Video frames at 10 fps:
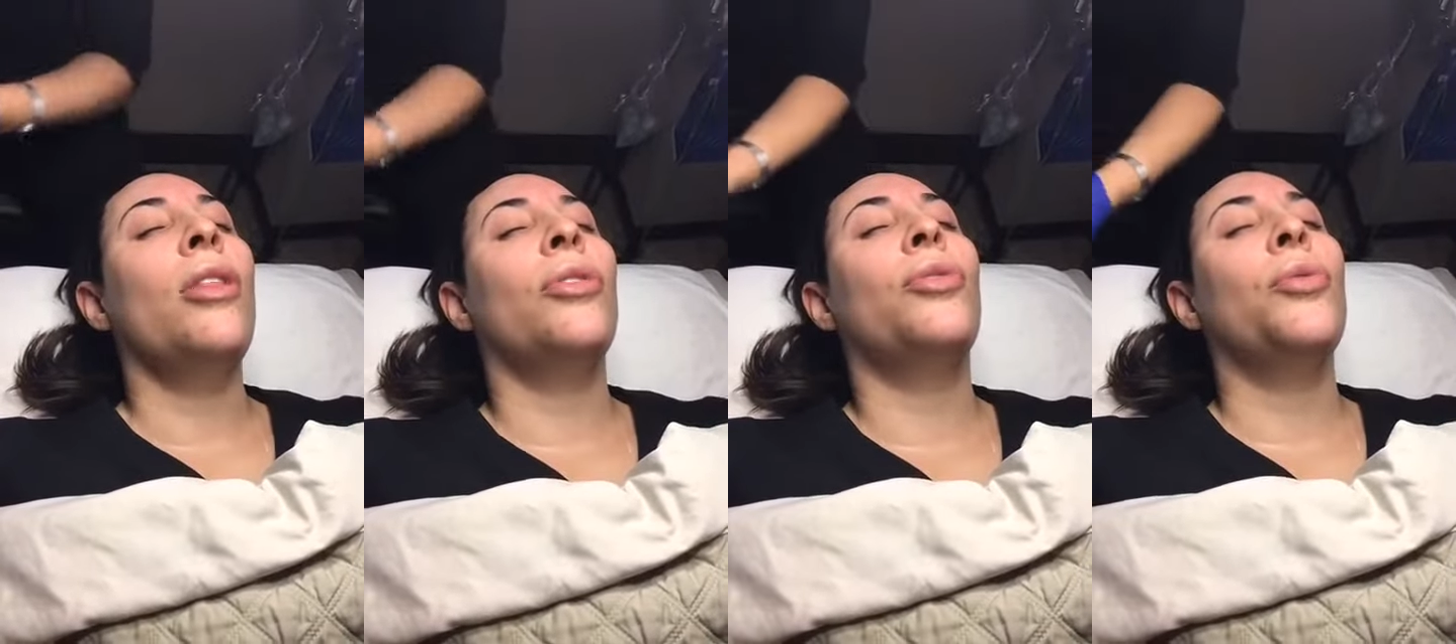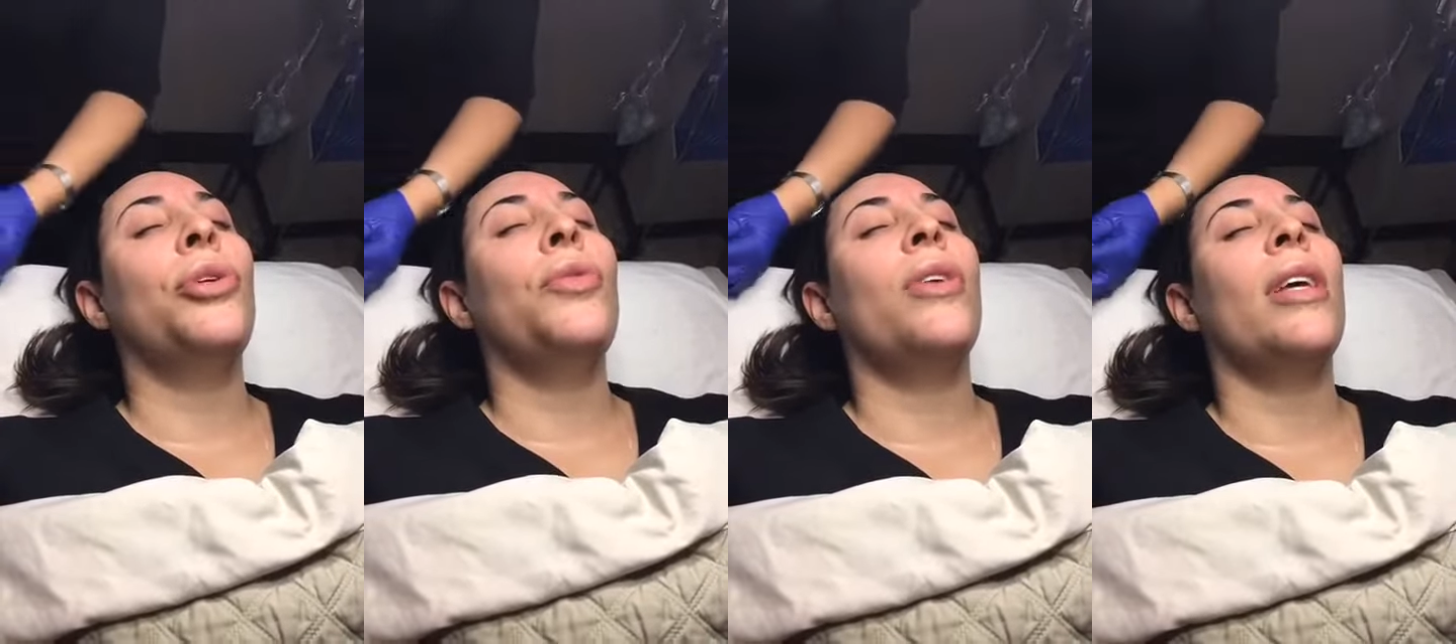The sooner
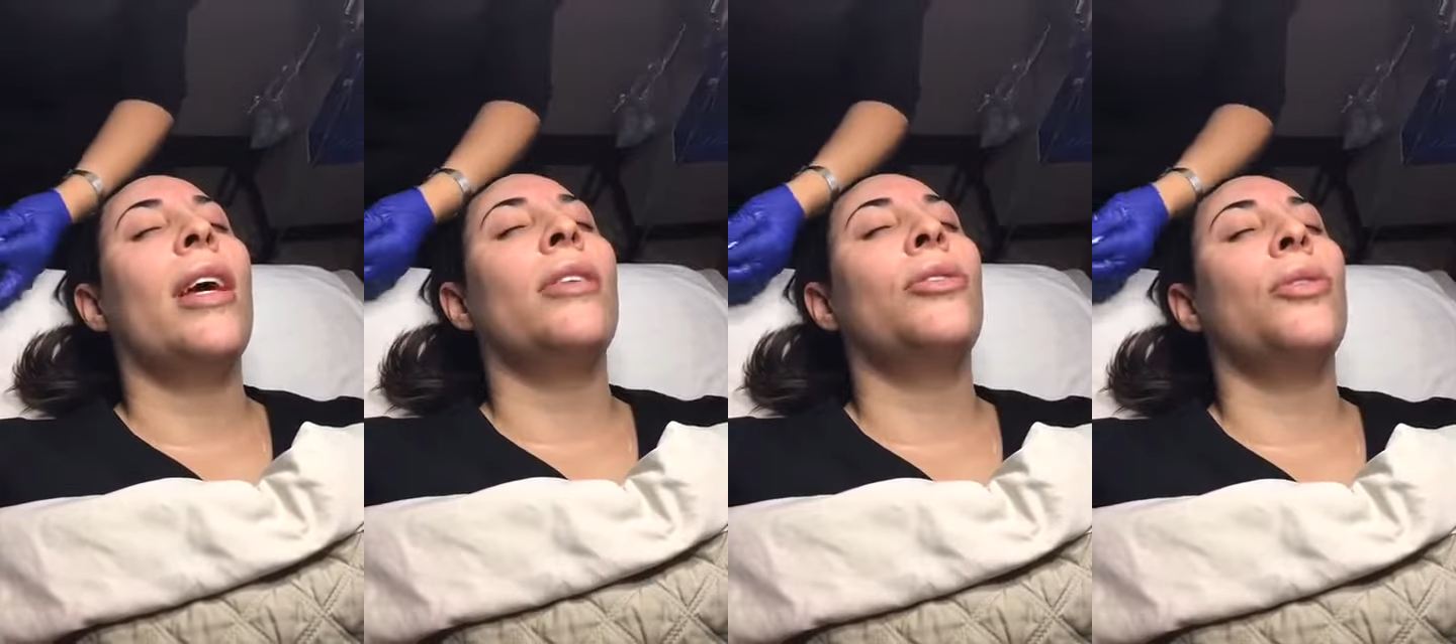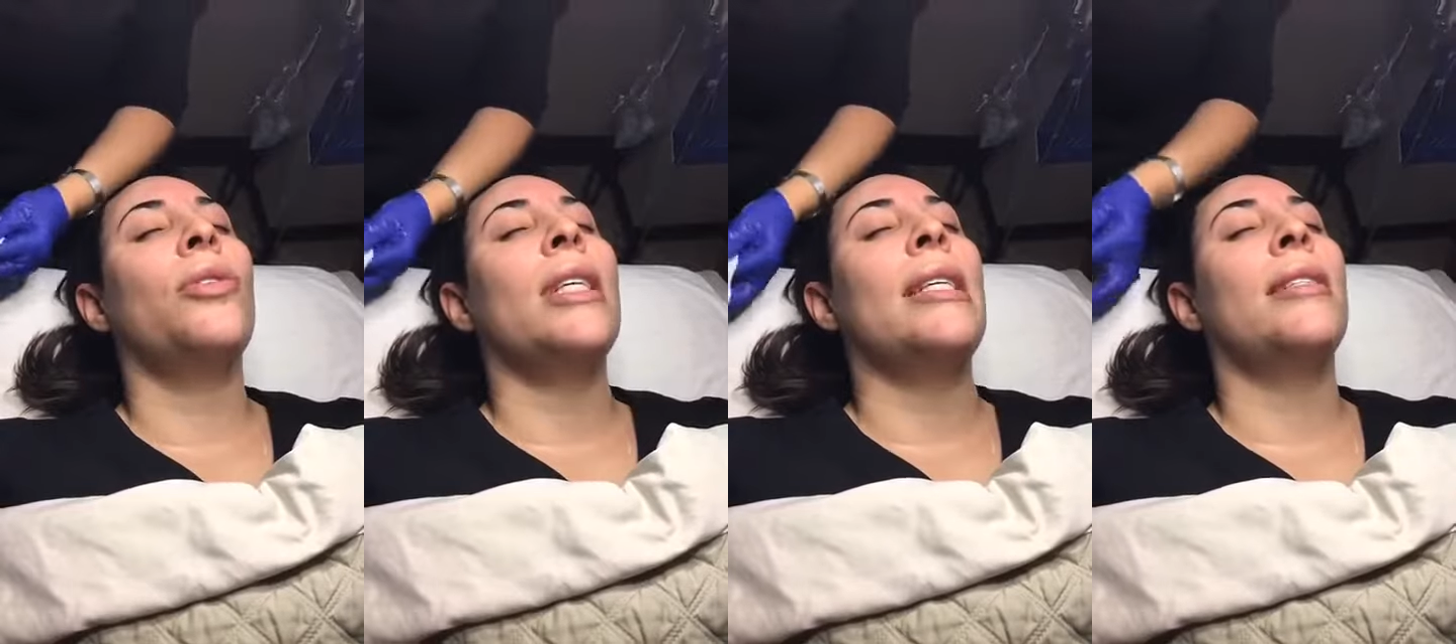you can catch
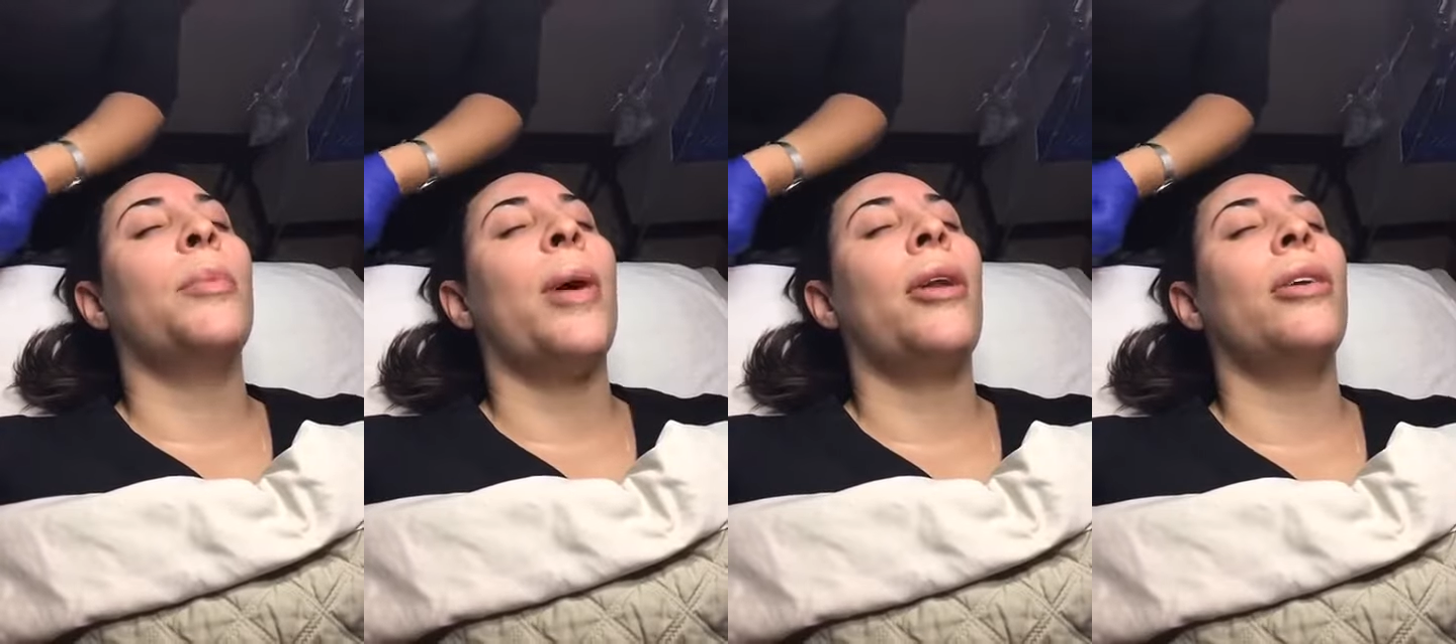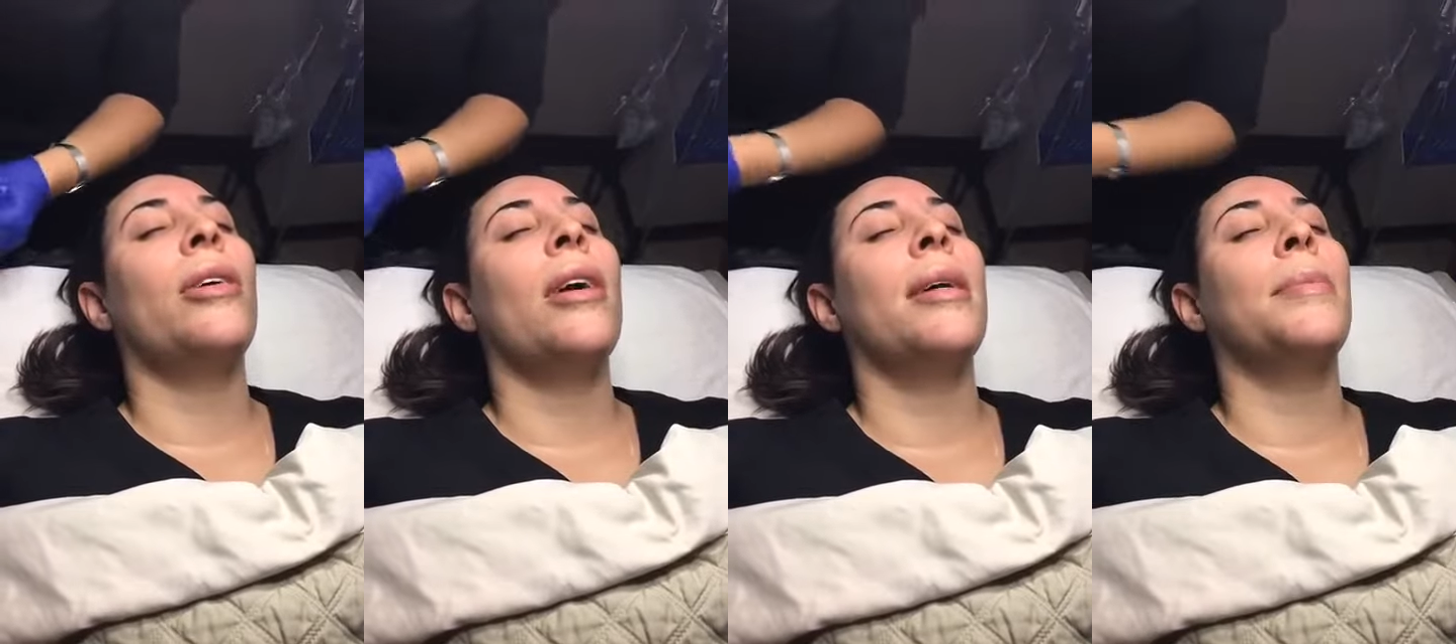those things, the better.